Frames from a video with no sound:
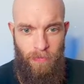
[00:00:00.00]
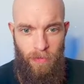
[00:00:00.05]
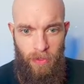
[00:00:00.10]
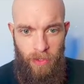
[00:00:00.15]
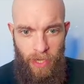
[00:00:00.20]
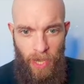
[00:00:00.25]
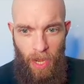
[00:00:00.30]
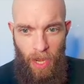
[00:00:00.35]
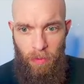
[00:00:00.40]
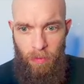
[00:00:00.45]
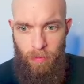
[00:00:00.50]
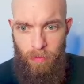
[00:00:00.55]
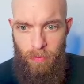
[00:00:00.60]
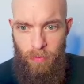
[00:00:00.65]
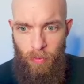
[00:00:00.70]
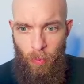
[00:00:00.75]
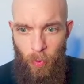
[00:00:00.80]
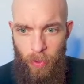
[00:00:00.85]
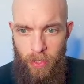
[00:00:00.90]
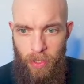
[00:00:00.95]
Yeah,
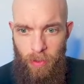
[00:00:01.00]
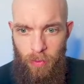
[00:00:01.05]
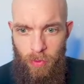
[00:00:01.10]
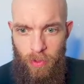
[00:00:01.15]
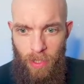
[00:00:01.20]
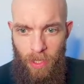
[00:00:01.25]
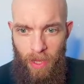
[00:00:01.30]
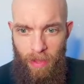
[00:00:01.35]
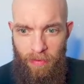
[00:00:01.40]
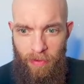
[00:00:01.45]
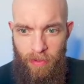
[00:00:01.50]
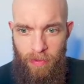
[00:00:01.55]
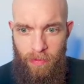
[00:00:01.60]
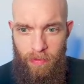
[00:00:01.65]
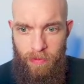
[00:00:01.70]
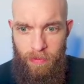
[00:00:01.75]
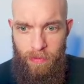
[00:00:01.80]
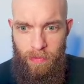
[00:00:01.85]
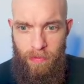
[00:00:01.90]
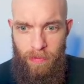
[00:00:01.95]
Windows
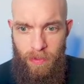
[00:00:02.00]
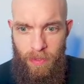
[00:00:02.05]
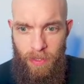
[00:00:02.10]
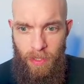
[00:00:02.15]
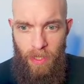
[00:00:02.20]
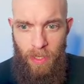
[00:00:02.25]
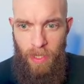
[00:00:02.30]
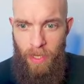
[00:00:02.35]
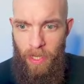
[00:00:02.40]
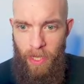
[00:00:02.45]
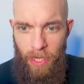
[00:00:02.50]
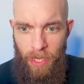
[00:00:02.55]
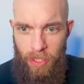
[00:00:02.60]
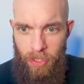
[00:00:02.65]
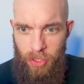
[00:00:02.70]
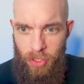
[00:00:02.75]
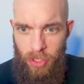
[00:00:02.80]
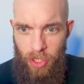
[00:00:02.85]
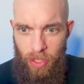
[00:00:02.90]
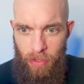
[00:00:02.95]
11
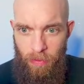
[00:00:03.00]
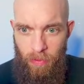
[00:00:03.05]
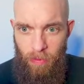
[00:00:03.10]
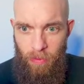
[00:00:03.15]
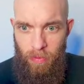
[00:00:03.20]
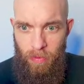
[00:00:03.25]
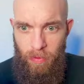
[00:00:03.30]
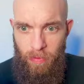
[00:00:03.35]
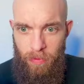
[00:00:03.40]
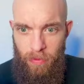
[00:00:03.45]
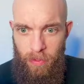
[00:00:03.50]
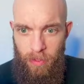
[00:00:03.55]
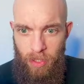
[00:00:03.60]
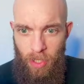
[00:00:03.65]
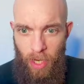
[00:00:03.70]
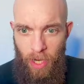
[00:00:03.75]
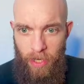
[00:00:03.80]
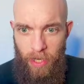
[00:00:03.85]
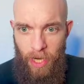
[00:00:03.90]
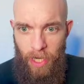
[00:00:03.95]
in general.
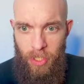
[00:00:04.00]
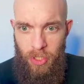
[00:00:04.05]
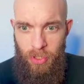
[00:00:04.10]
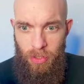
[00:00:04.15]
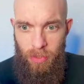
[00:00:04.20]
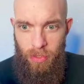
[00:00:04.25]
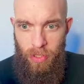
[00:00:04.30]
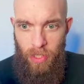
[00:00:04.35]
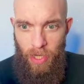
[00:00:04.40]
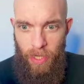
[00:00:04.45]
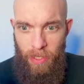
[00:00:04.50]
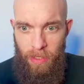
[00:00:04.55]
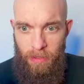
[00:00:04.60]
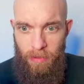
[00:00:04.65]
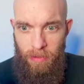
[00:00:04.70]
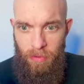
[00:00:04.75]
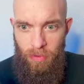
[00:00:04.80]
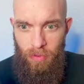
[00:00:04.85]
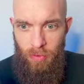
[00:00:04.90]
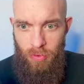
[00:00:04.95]
Nigel
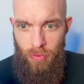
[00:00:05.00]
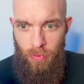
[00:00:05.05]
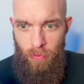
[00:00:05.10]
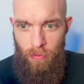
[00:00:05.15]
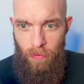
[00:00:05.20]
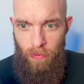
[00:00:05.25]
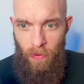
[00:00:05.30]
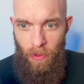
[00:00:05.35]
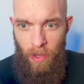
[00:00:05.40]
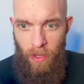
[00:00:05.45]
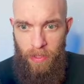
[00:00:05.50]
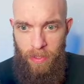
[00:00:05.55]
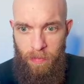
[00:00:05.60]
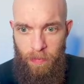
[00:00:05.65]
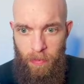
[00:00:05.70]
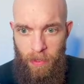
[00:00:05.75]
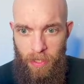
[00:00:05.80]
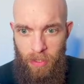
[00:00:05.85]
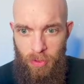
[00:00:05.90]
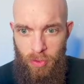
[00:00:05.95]
saying truth there,
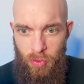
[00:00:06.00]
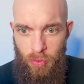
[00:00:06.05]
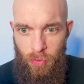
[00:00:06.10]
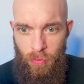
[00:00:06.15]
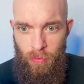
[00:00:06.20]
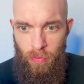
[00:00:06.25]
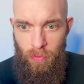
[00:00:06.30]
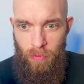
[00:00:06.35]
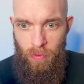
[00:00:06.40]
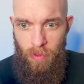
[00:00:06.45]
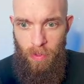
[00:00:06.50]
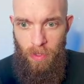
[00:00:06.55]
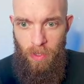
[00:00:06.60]
speaking truth.